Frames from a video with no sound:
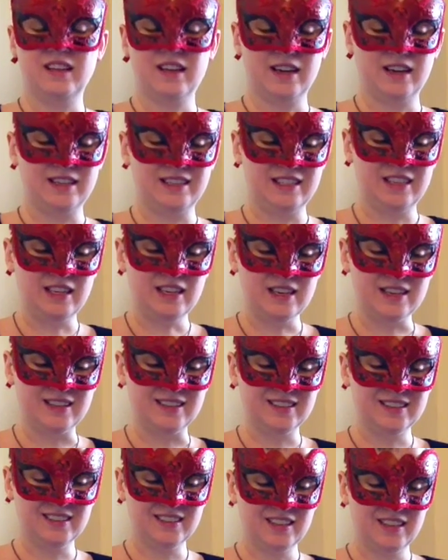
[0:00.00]

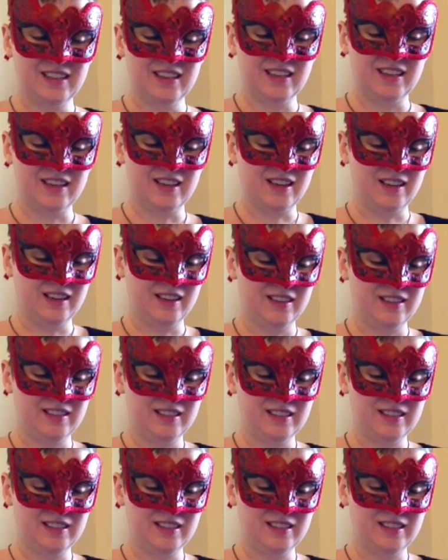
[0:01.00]
ideas, the